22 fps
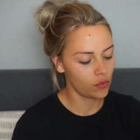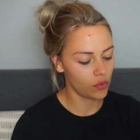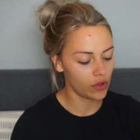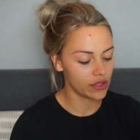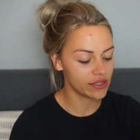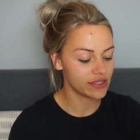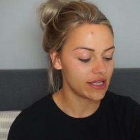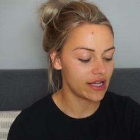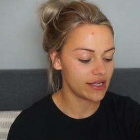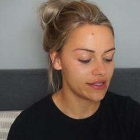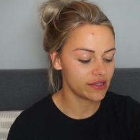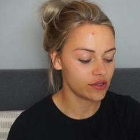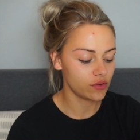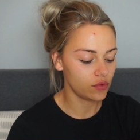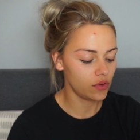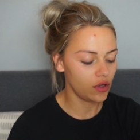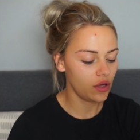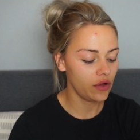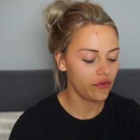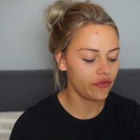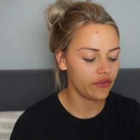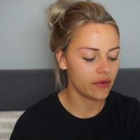Once that's all
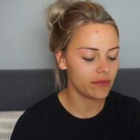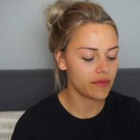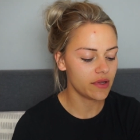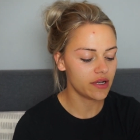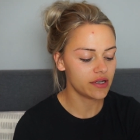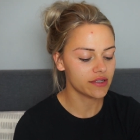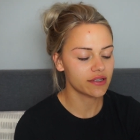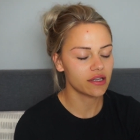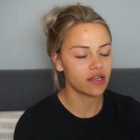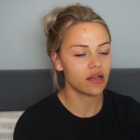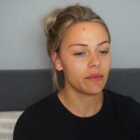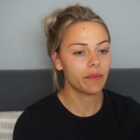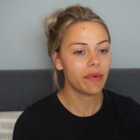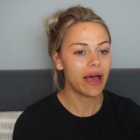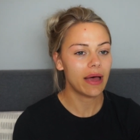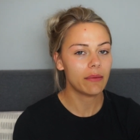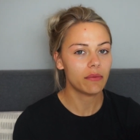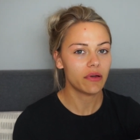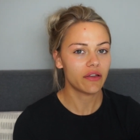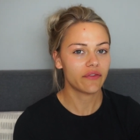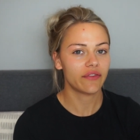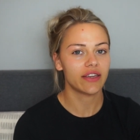off, I'm then just going to
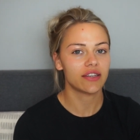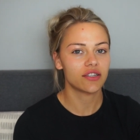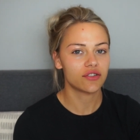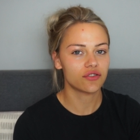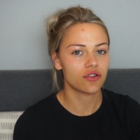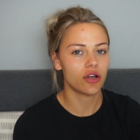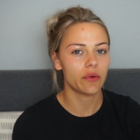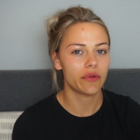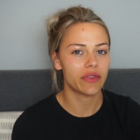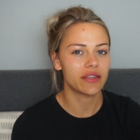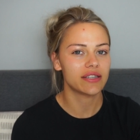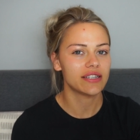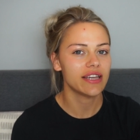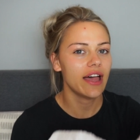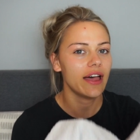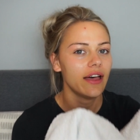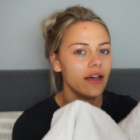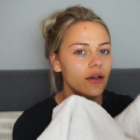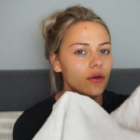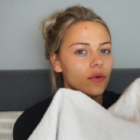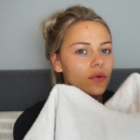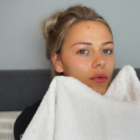pat my face dry with a
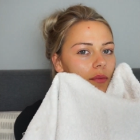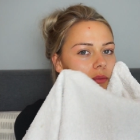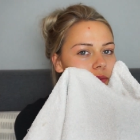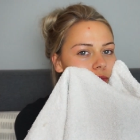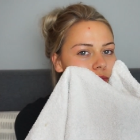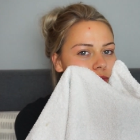towel.